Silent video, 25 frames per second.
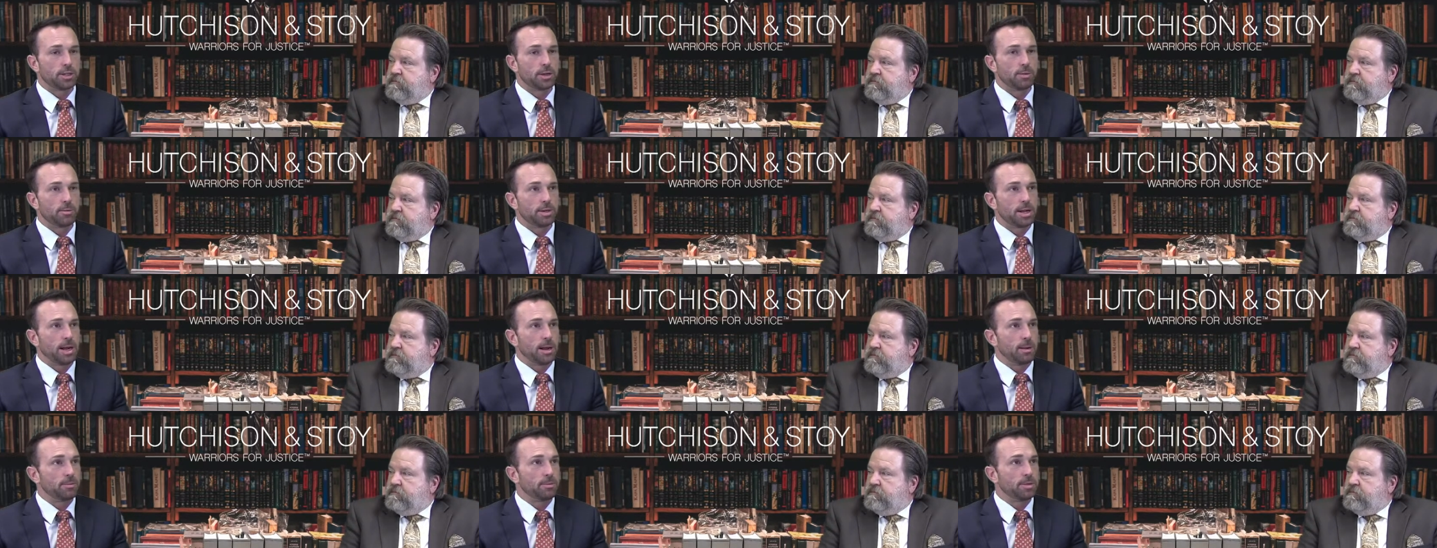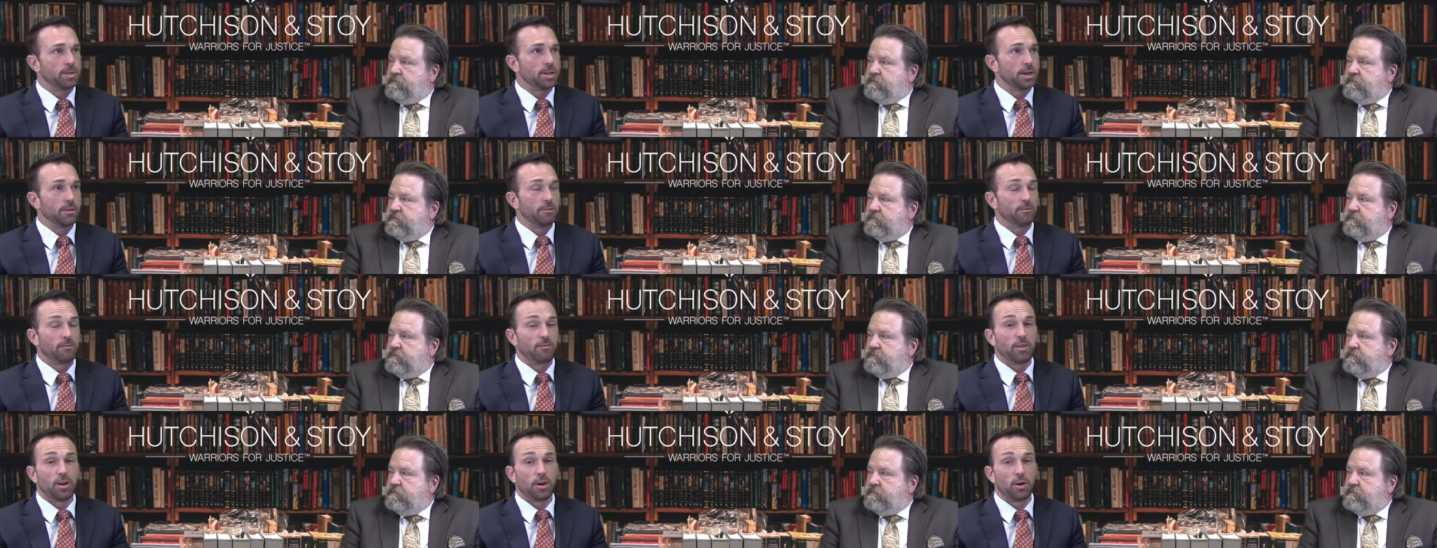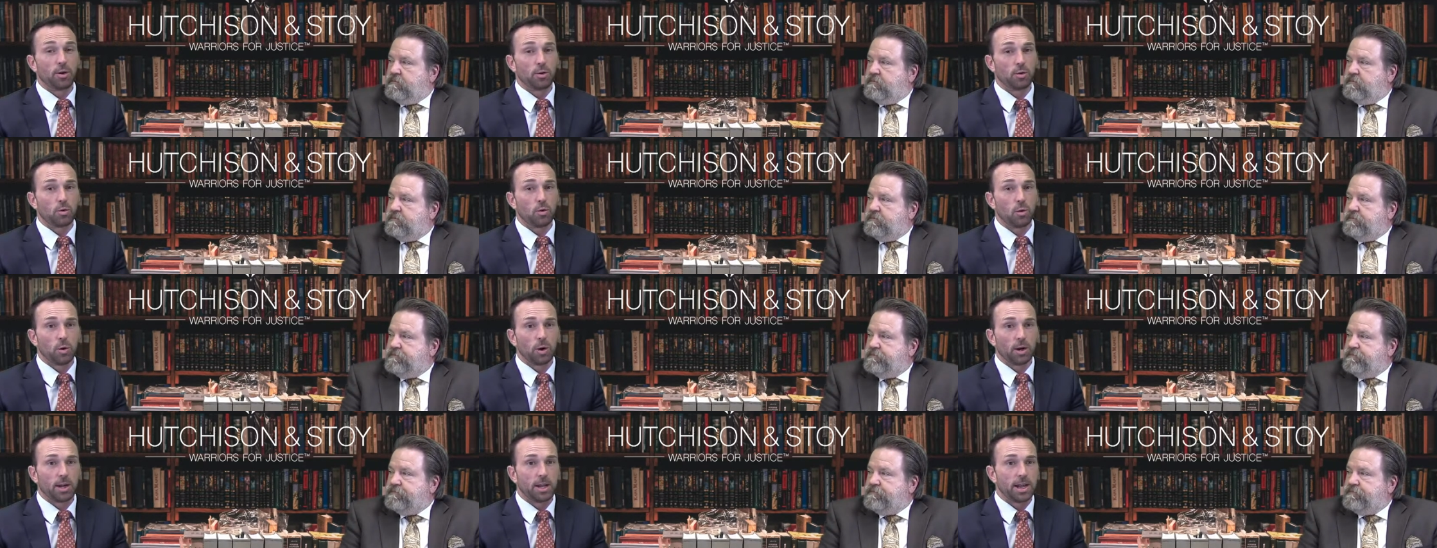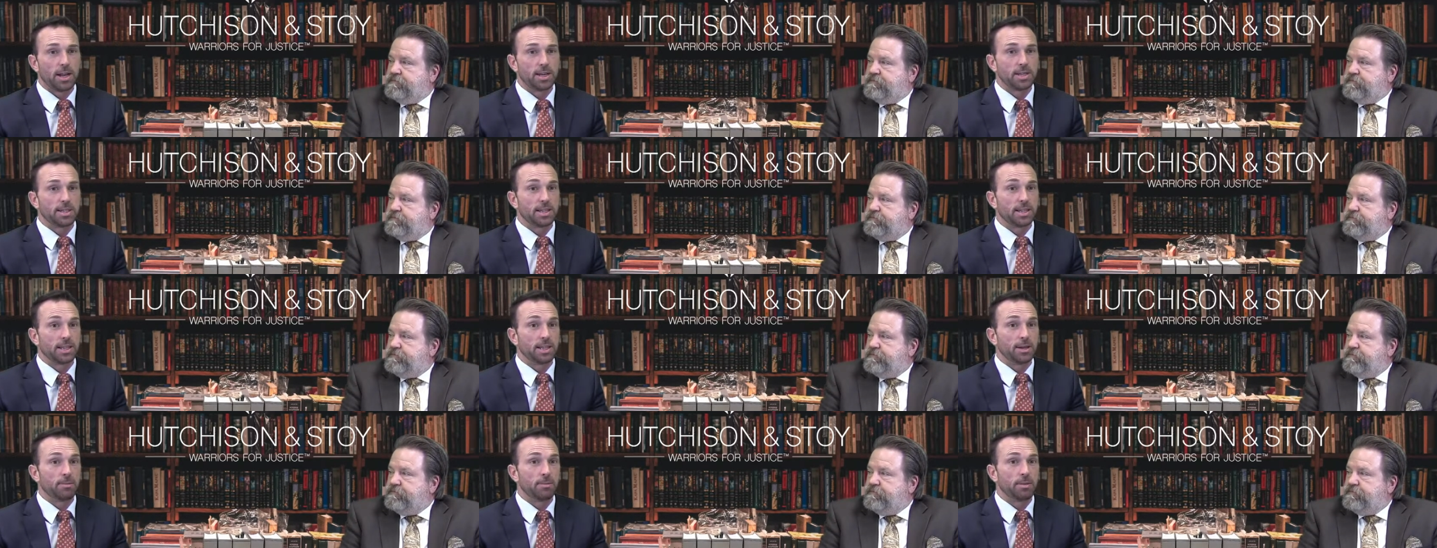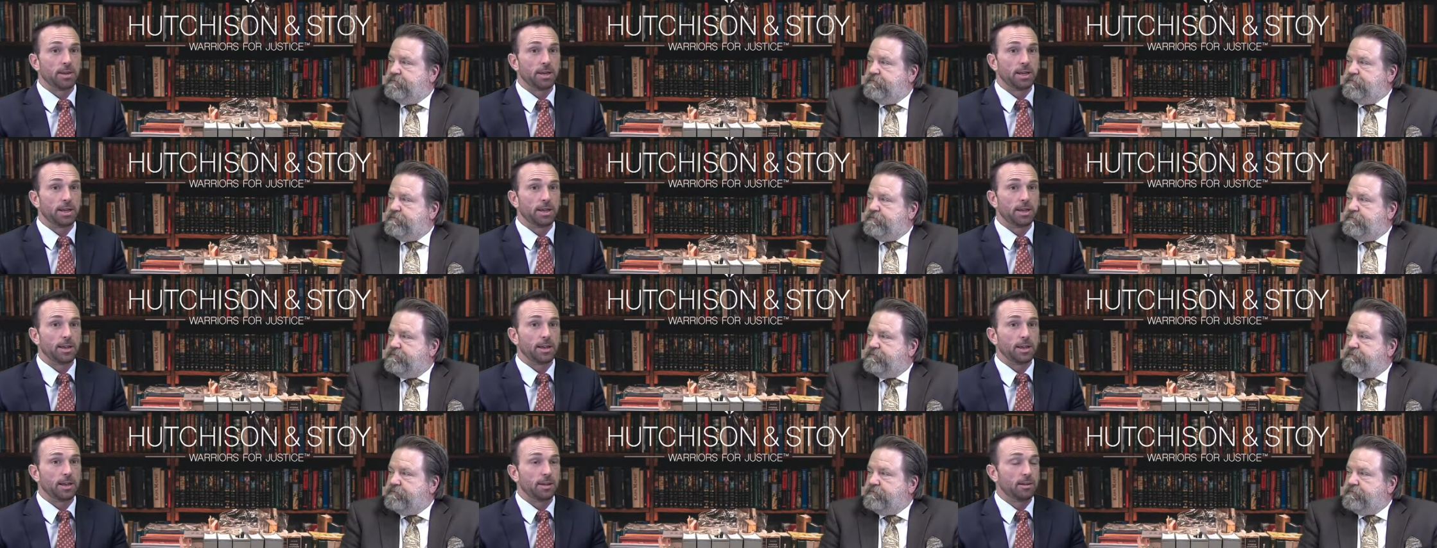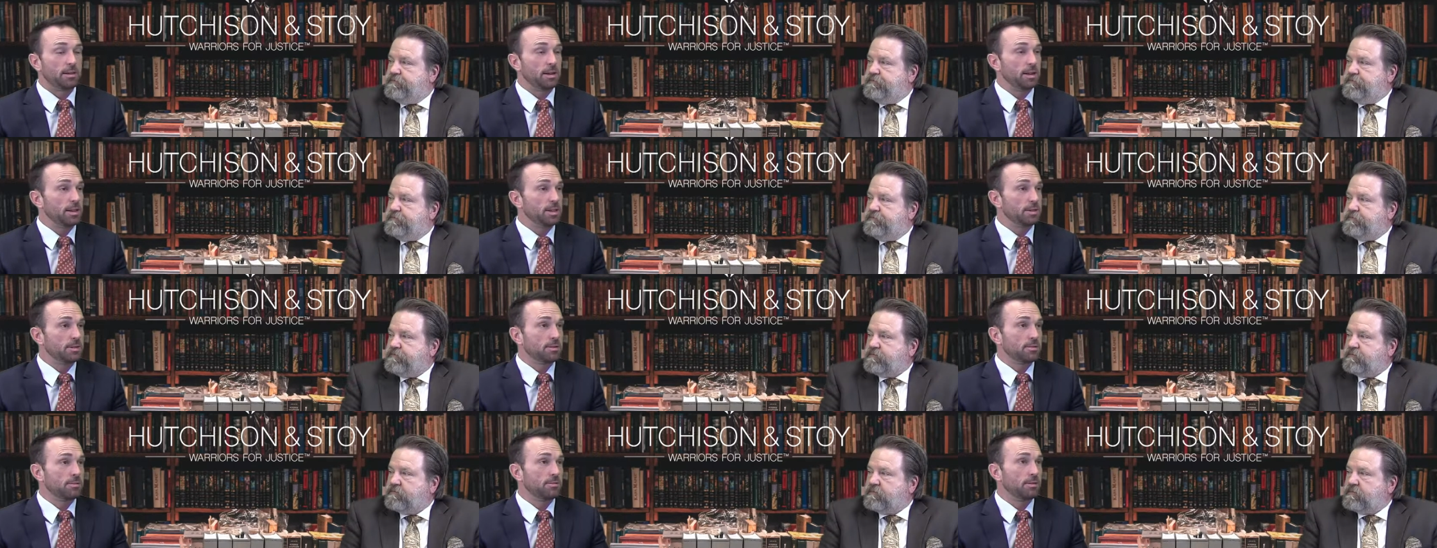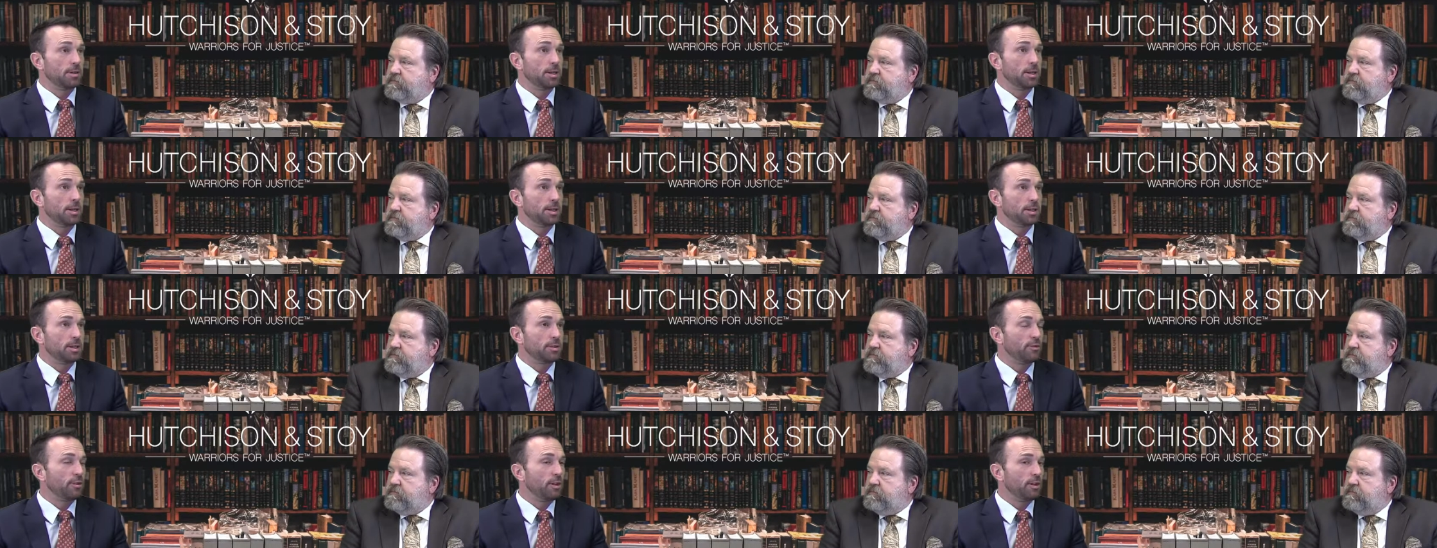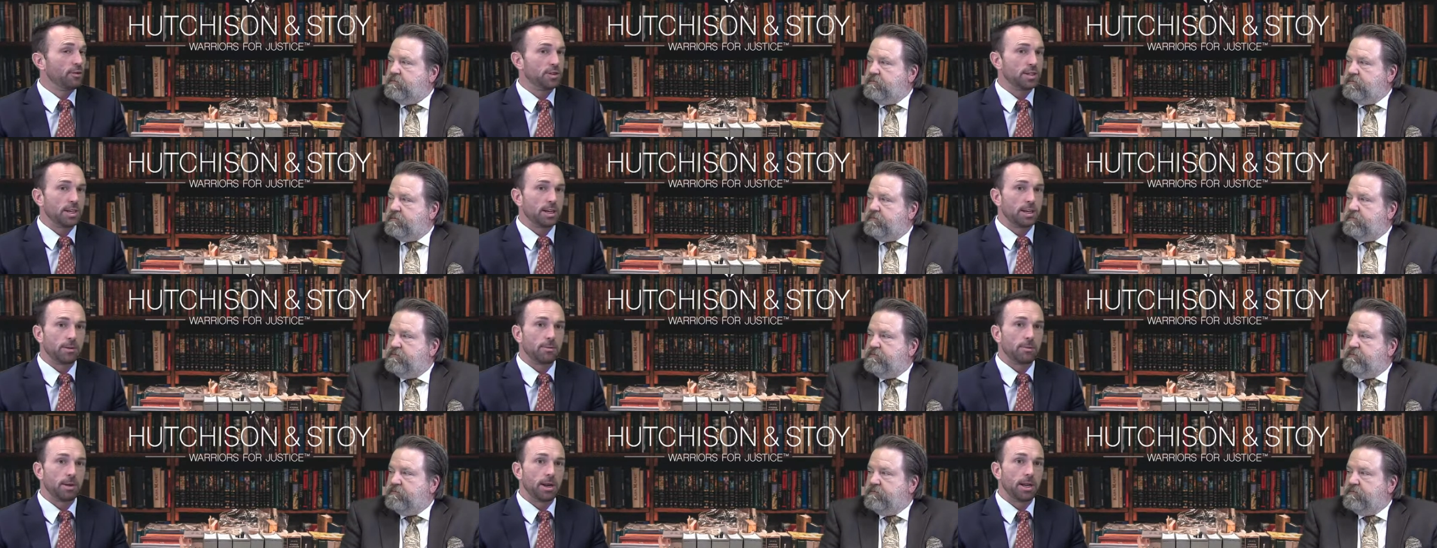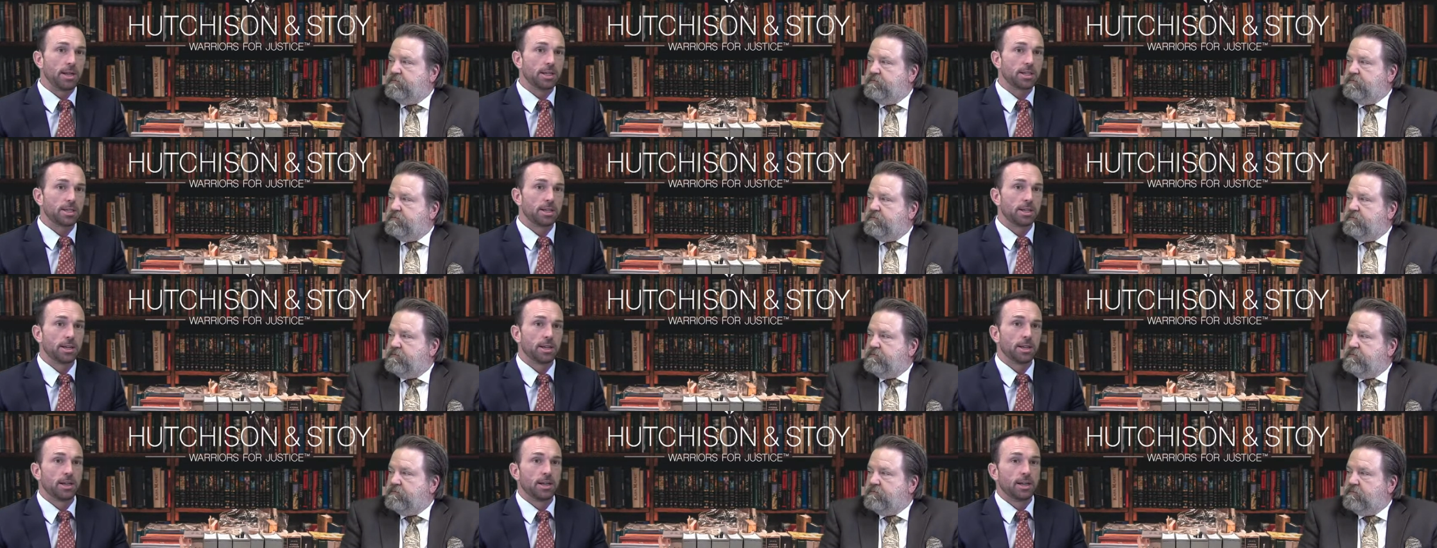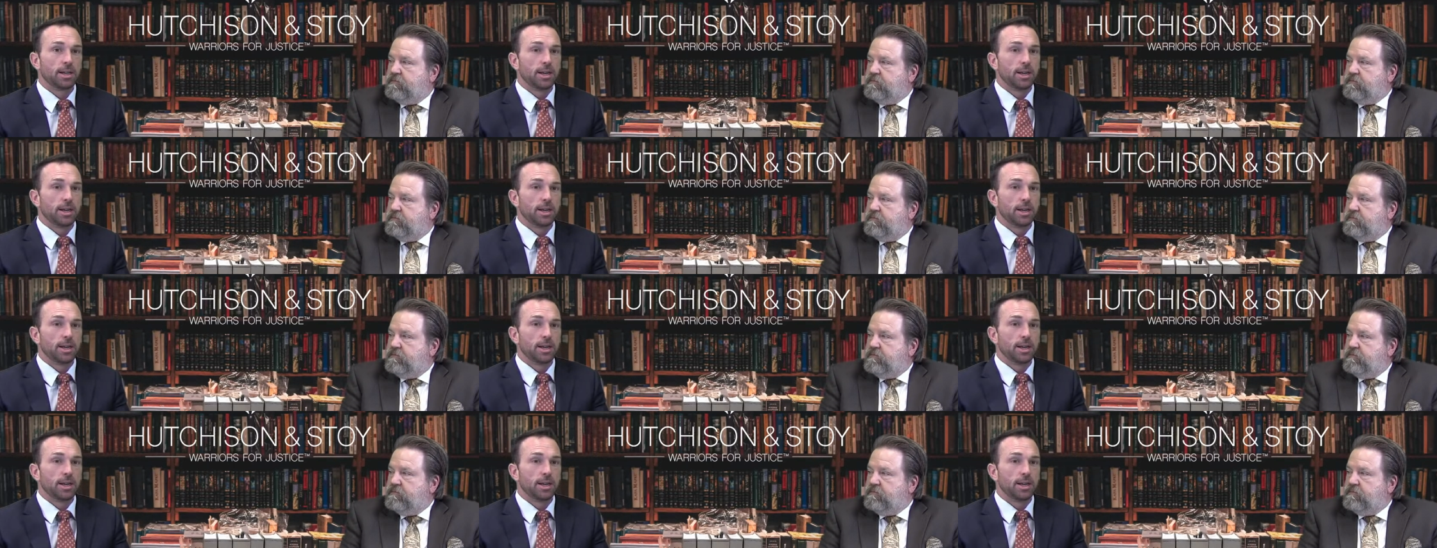Speaker 1: Sometimes in a federal court case, it could be as little as 15 minutes.